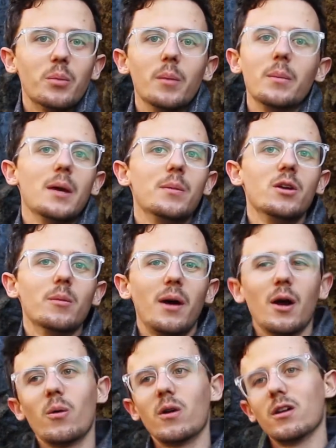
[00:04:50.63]
but maybe you
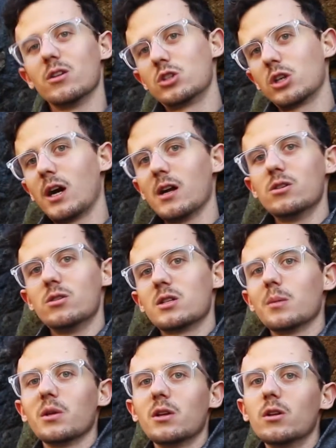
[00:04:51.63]
might want to try and do
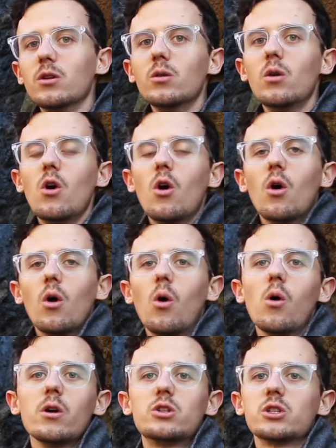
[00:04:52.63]
something new,
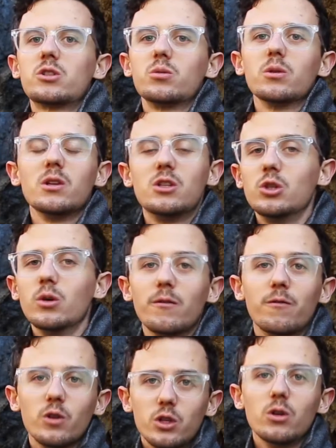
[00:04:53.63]
or just really do it
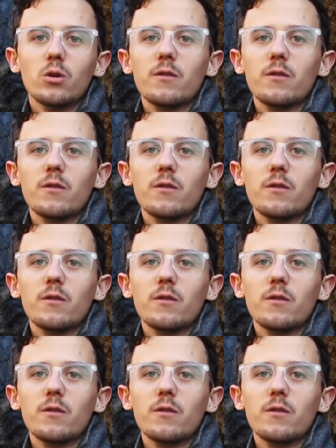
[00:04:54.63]
for you.